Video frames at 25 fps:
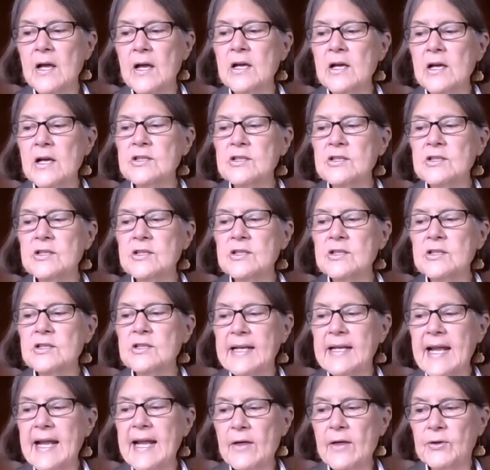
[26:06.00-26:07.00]
So
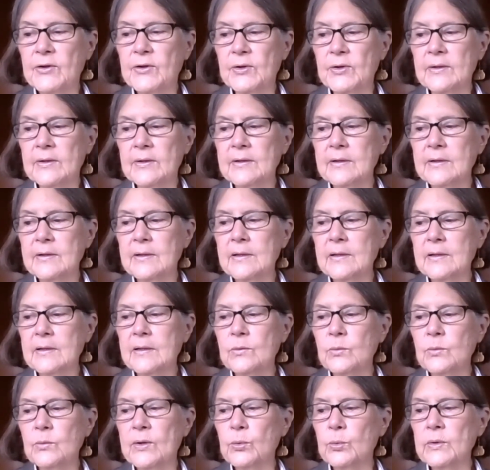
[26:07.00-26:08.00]
together,
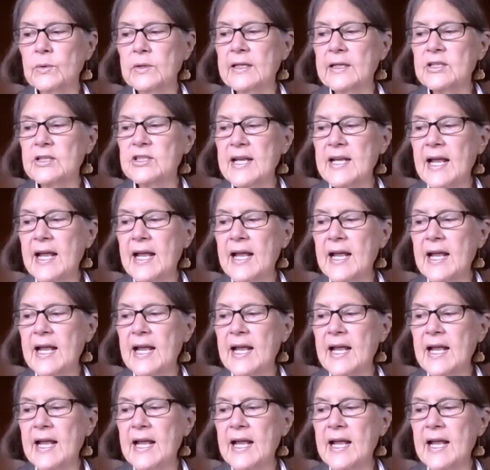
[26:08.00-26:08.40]
we release